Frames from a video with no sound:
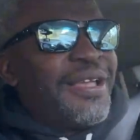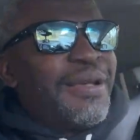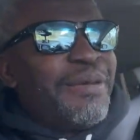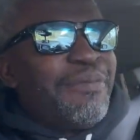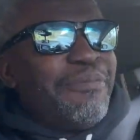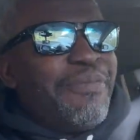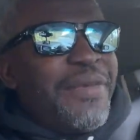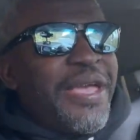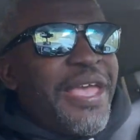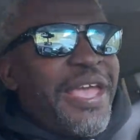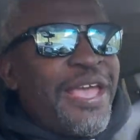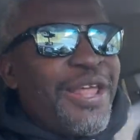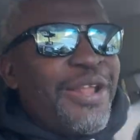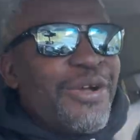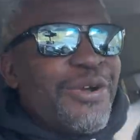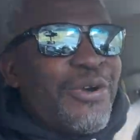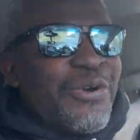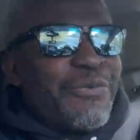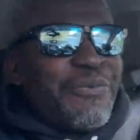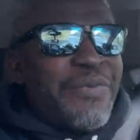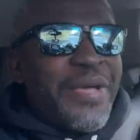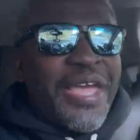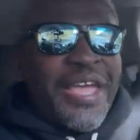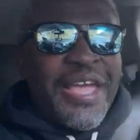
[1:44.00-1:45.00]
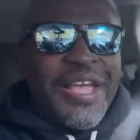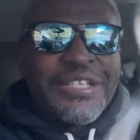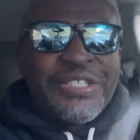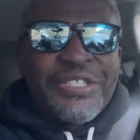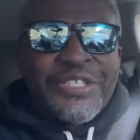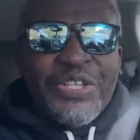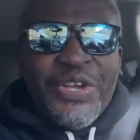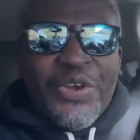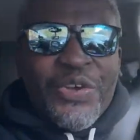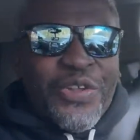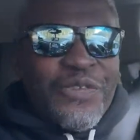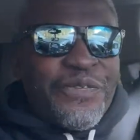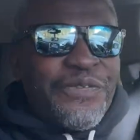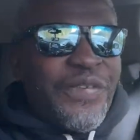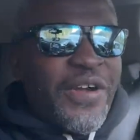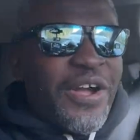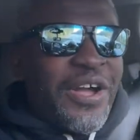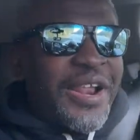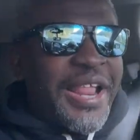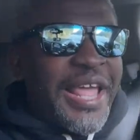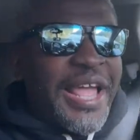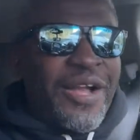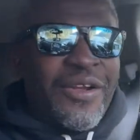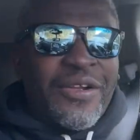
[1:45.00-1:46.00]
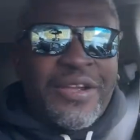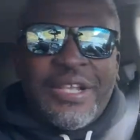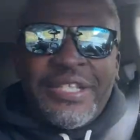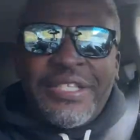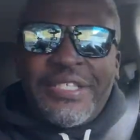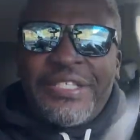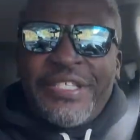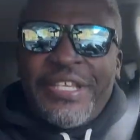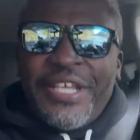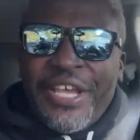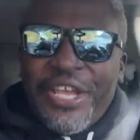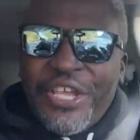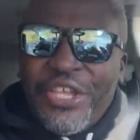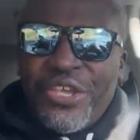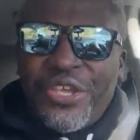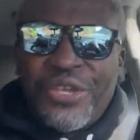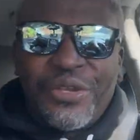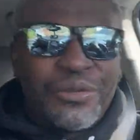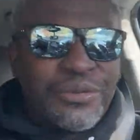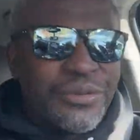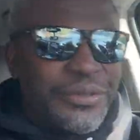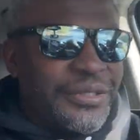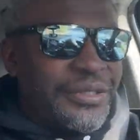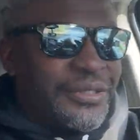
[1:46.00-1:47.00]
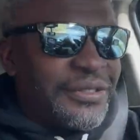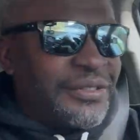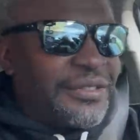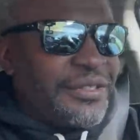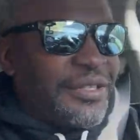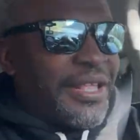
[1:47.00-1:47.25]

Man, oh man, so the fallout continues.